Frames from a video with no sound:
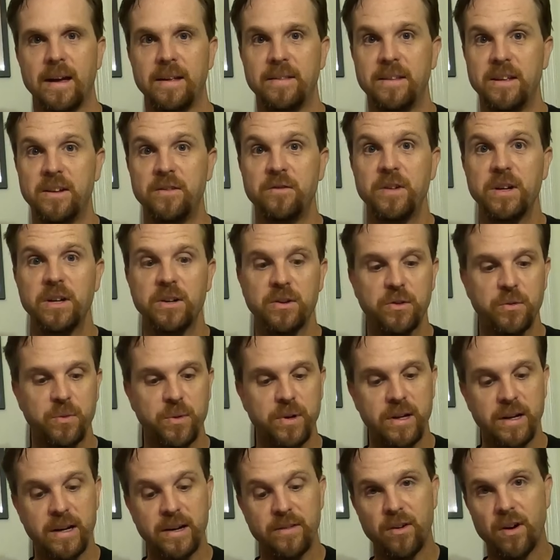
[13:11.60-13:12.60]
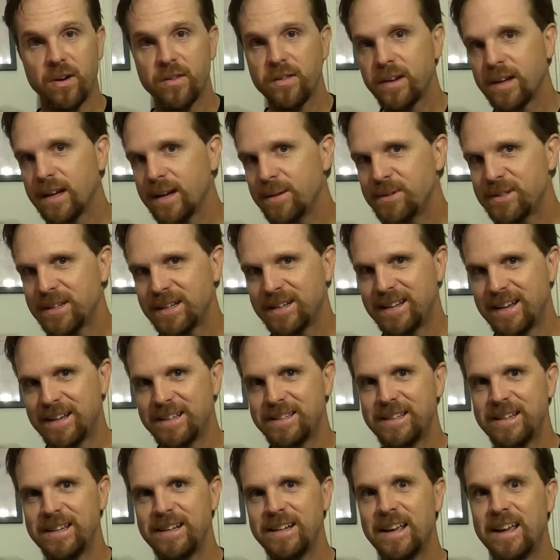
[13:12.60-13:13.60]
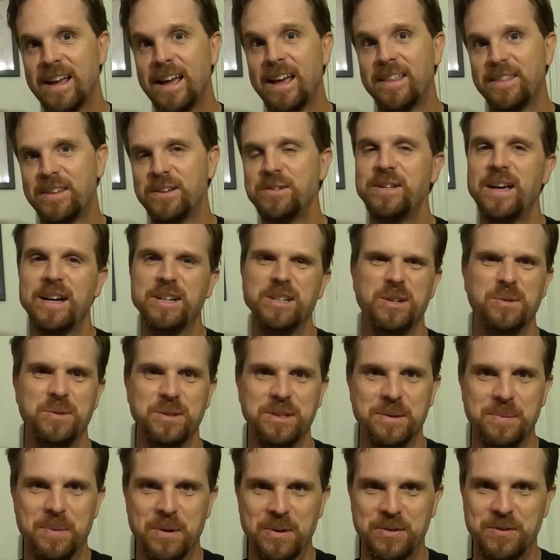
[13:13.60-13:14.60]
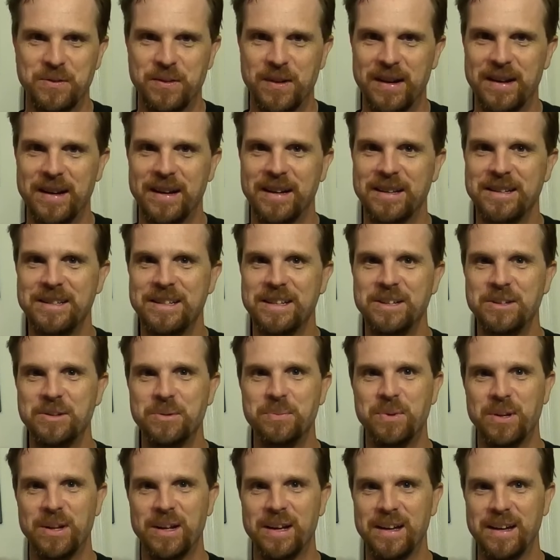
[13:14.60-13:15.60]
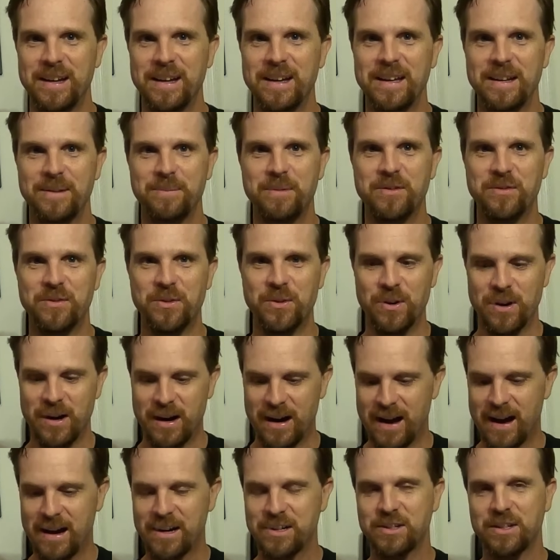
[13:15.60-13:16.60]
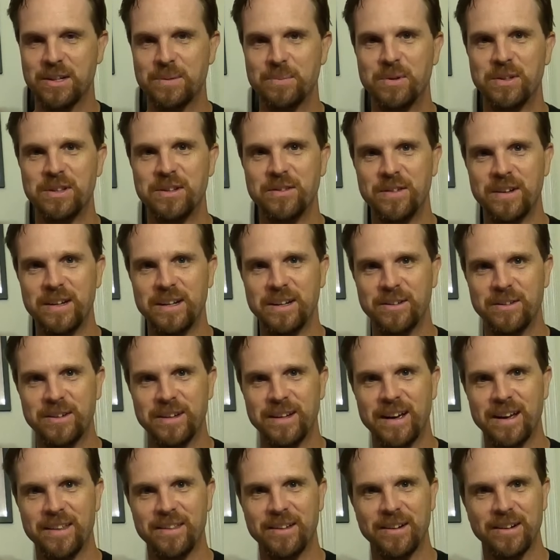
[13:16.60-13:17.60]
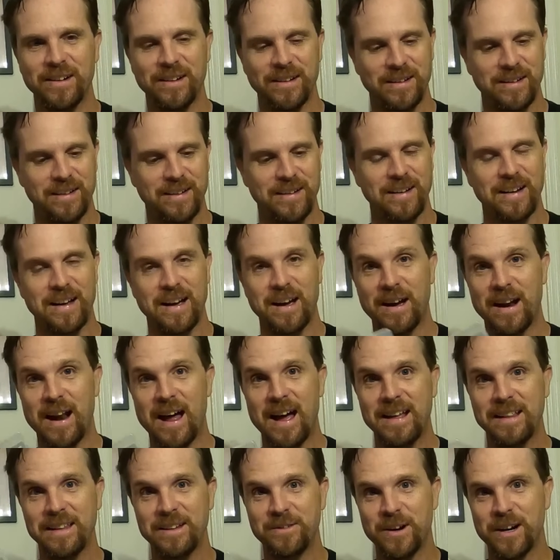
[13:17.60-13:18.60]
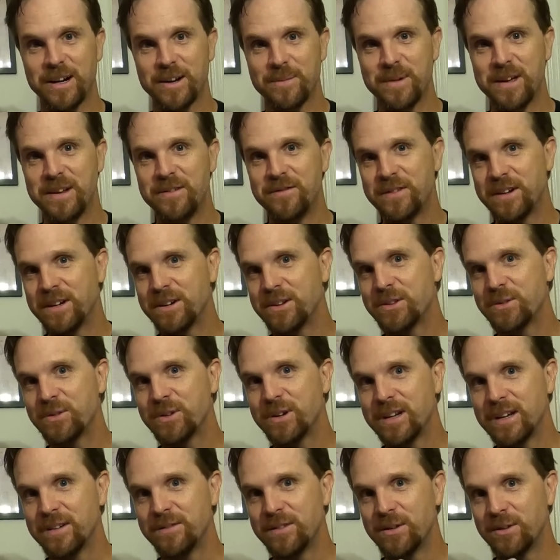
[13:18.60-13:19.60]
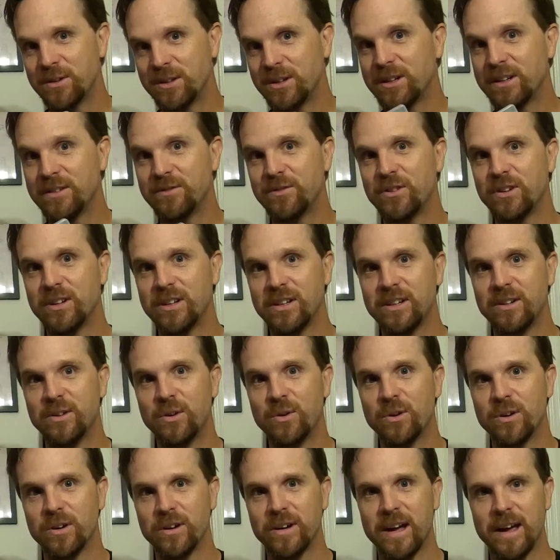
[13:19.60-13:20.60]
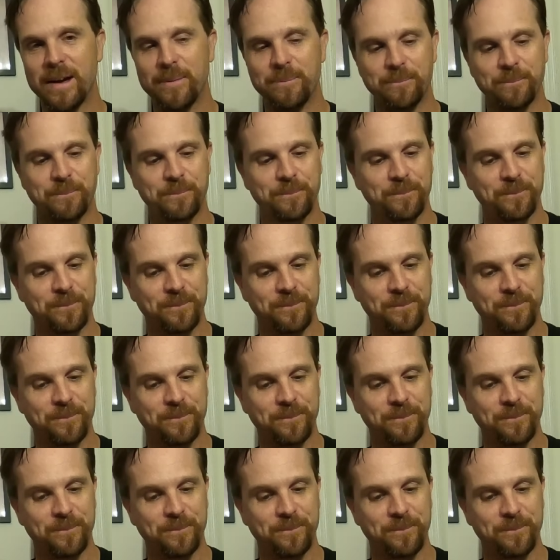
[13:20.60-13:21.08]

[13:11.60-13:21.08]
And then Fear 3, of all the games I tested, this actually was the most fun. I continued playing it before I actually put the video together. I'd highly recommend Fear 3 if you were looking for a good horror game.